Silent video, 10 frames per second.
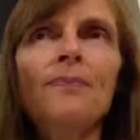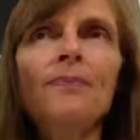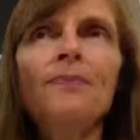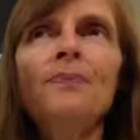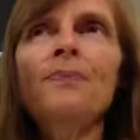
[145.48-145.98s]

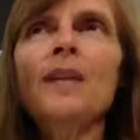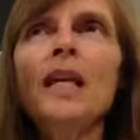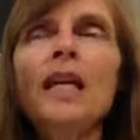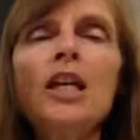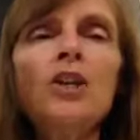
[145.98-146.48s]
He
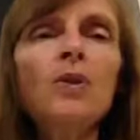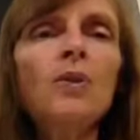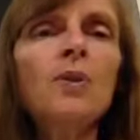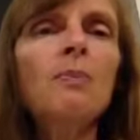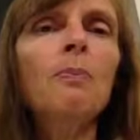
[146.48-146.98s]

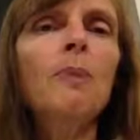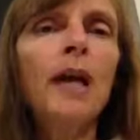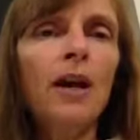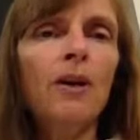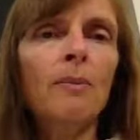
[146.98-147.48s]
used
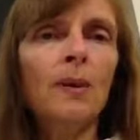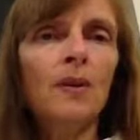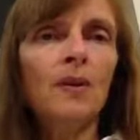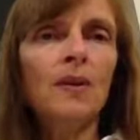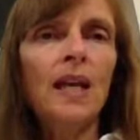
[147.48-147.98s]

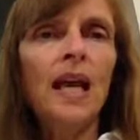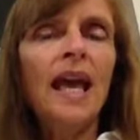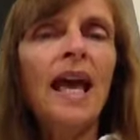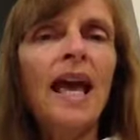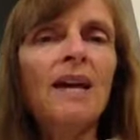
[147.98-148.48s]
parables,
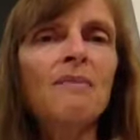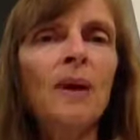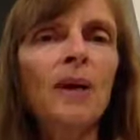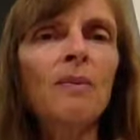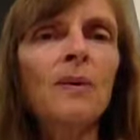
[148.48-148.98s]
and
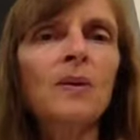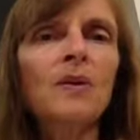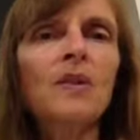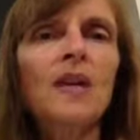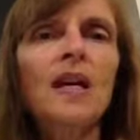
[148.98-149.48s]

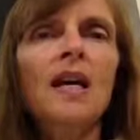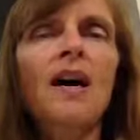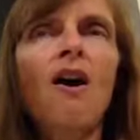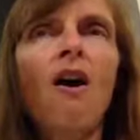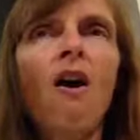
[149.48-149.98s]
parables
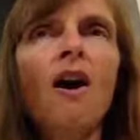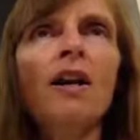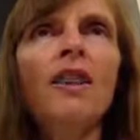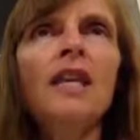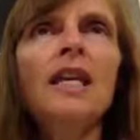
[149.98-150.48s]

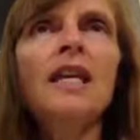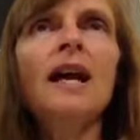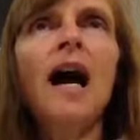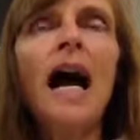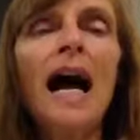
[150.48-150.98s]
are the
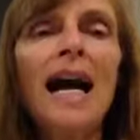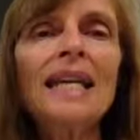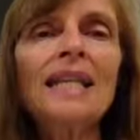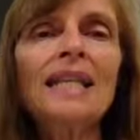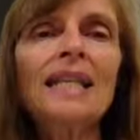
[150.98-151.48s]

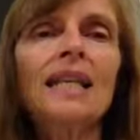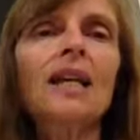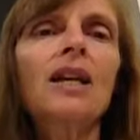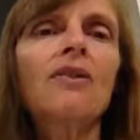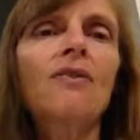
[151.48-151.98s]
highest
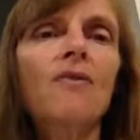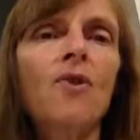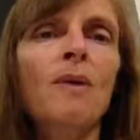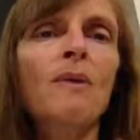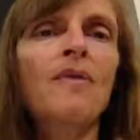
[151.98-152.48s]

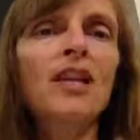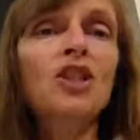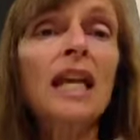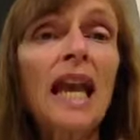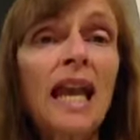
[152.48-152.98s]
form of
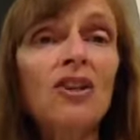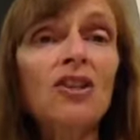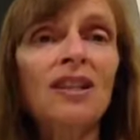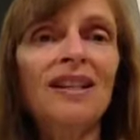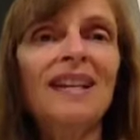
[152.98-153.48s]

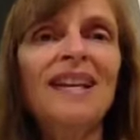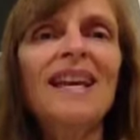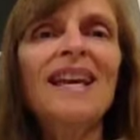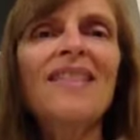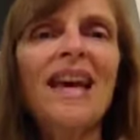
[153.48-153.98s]
education
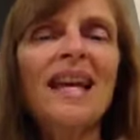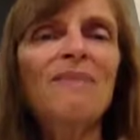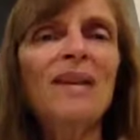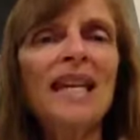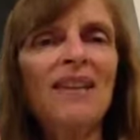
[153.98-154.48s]
that can
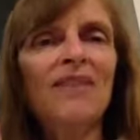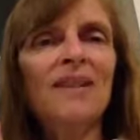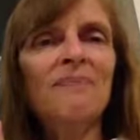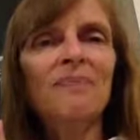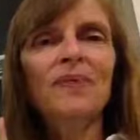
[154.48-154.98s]
be
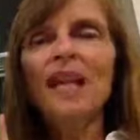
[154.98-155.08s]
given.